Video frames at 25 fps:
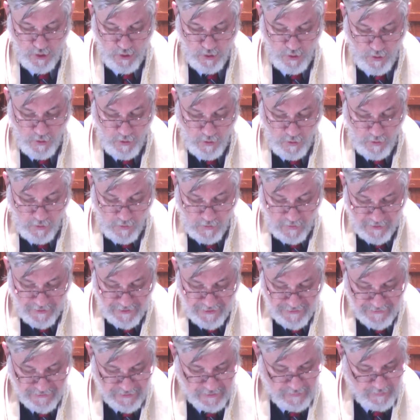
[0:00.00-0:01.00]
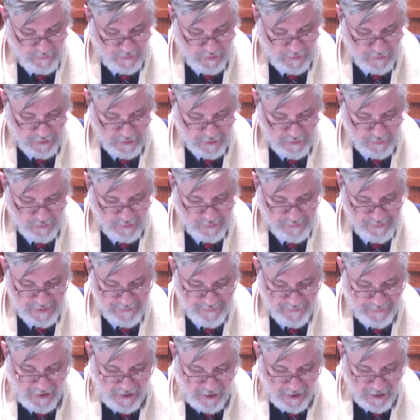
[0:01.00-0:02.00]
All this and more will be
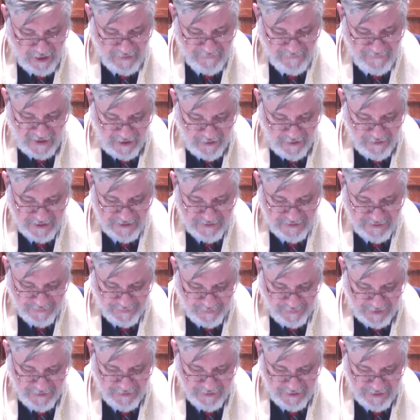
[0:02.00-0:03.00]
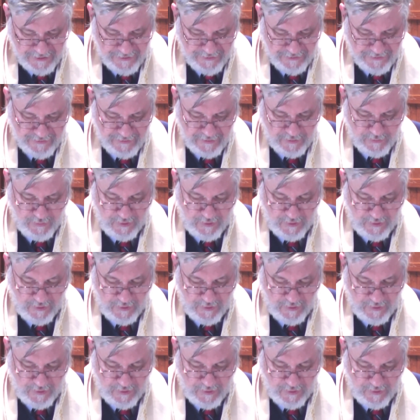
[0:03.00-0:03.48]
part of our experience and